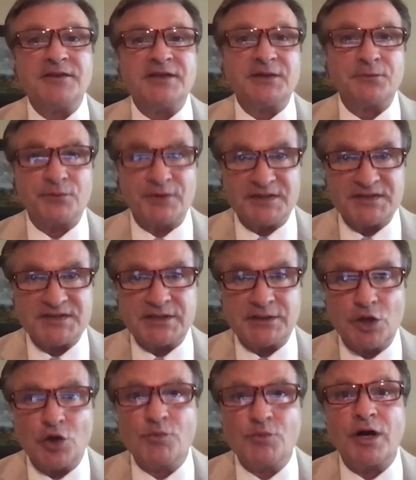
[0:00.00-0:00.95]
than risk
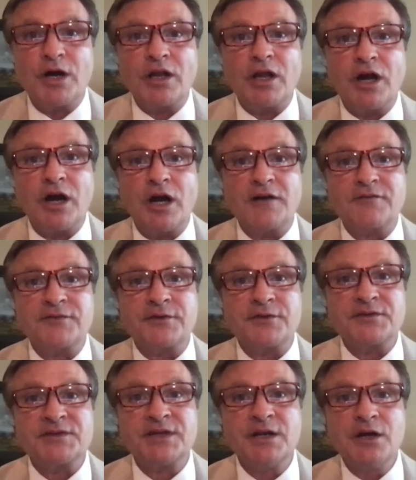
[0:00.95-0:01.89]
lowball
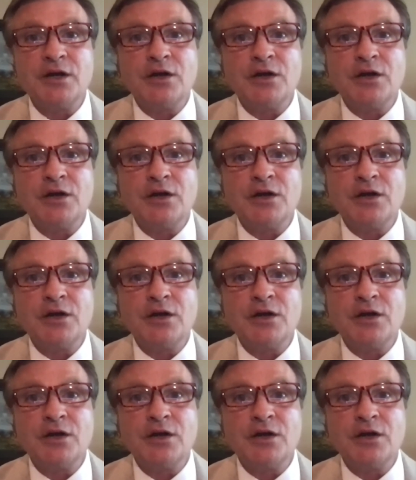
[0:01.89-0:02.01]
offers